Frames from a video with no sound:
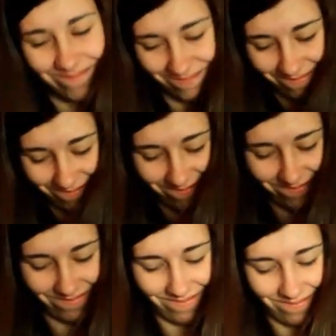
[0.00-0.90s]

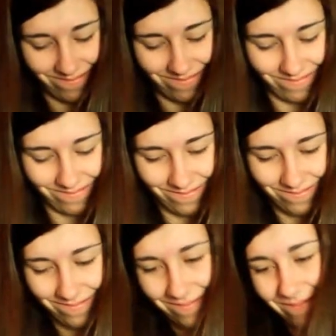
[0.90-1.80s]

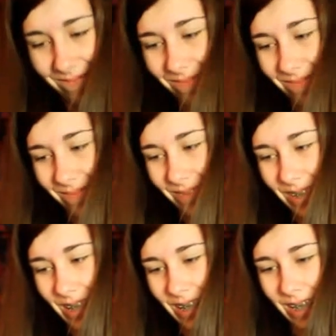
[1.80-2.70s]

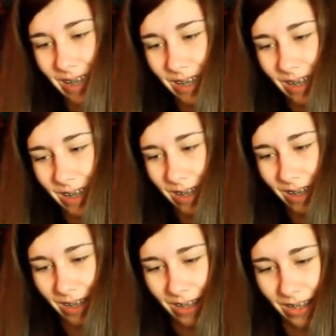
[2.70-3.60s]

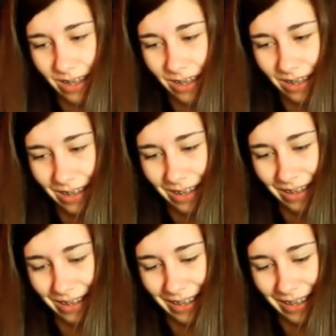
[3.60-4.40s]
[no speech]